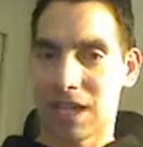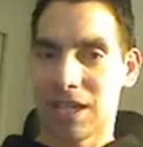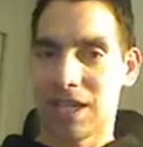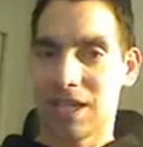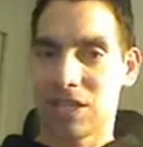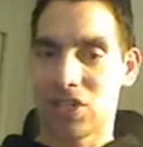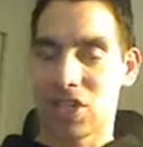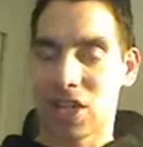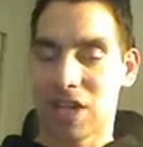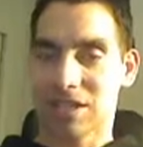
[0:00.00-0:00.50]

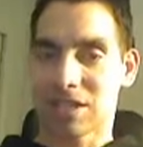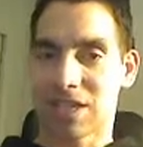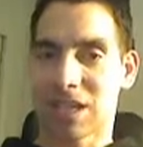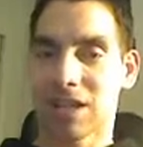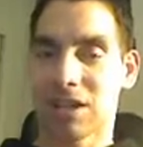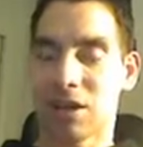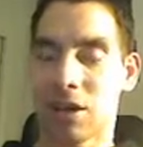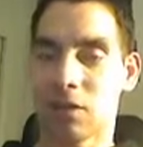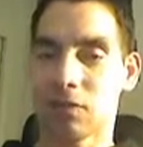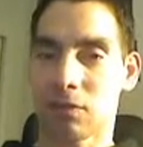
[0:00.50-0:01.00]
any chance to
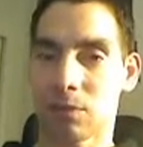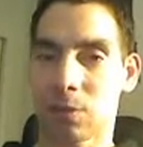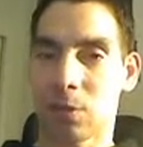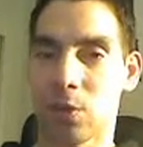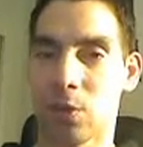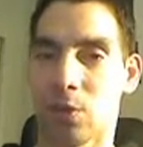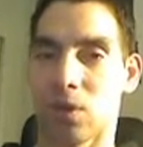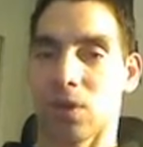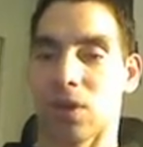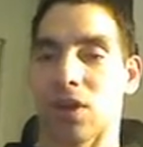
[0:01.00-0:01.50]
get
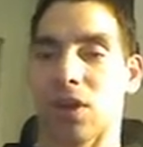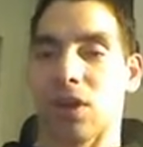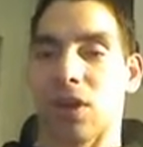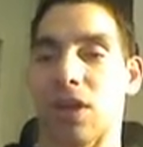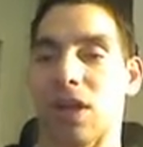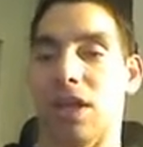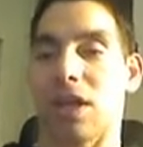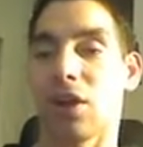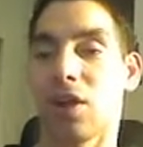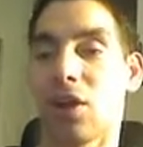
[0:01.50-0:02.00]
comfortable
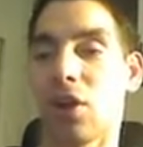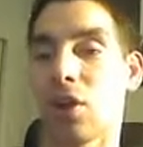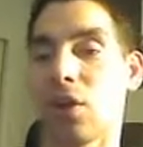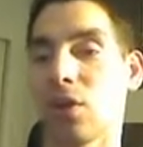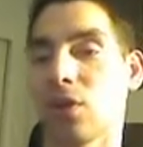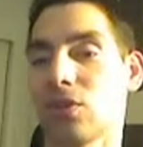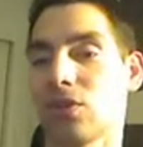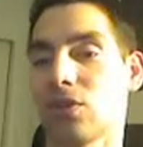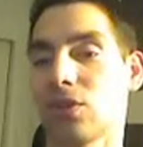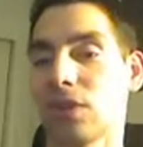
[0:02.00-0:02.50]

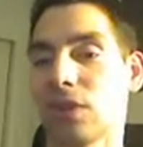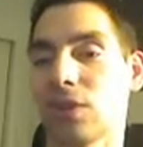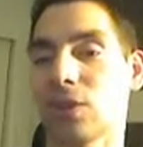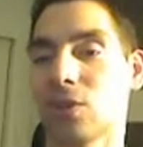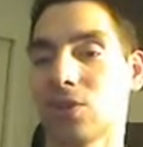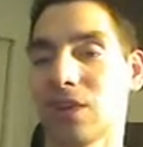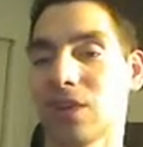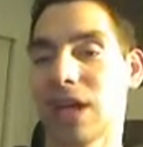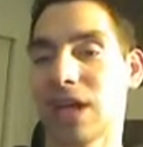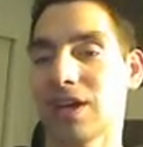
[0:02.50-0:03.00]
or, get
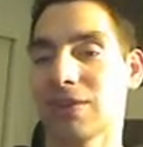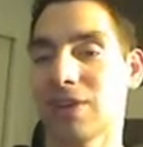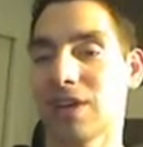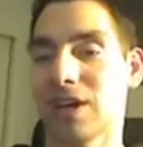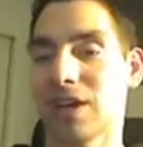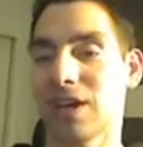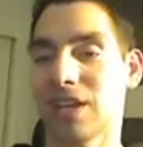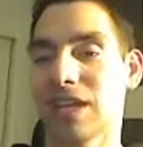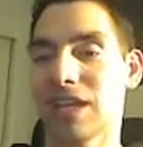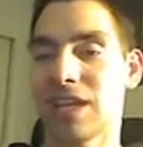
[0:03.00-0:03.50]

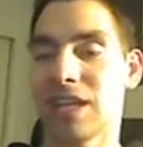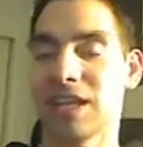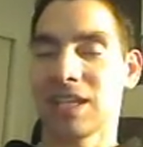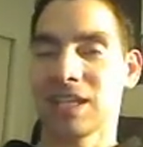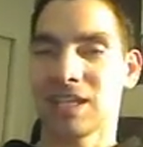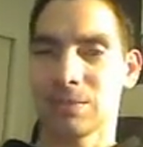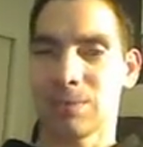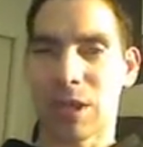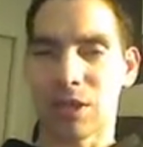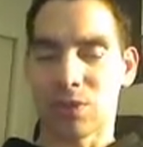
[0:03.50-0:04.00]
in any
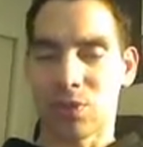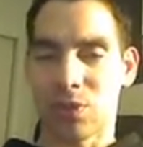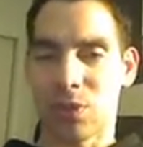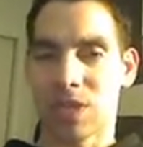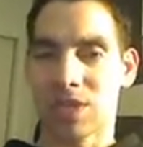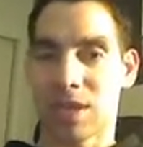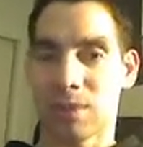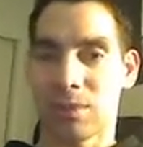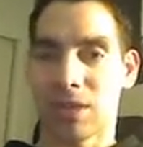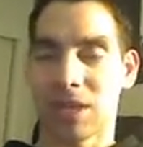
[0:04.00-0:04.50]
spots where
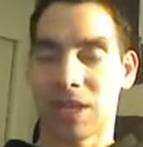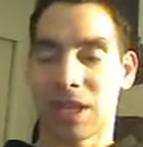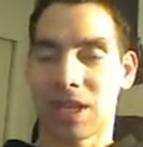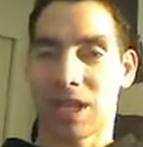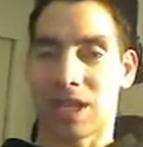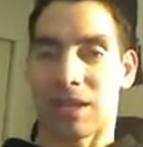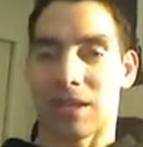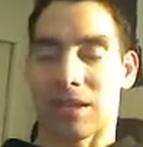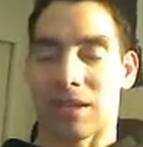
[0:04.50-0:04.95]
he's able to